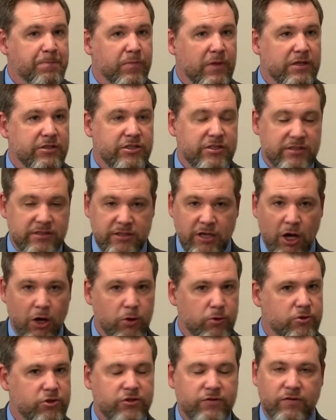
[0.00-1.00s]
She's
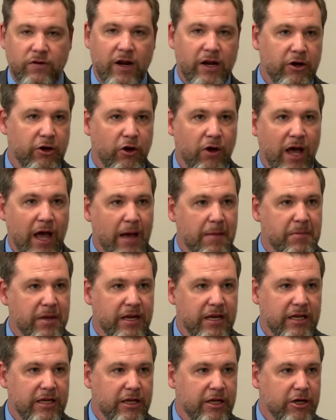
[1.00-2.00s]
coached for I don't know how many
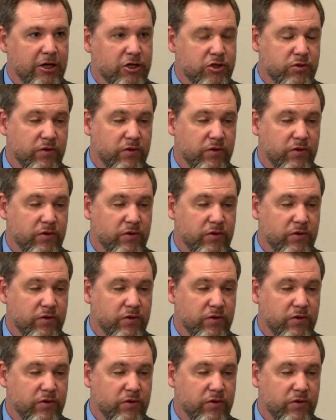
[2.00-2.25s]
years.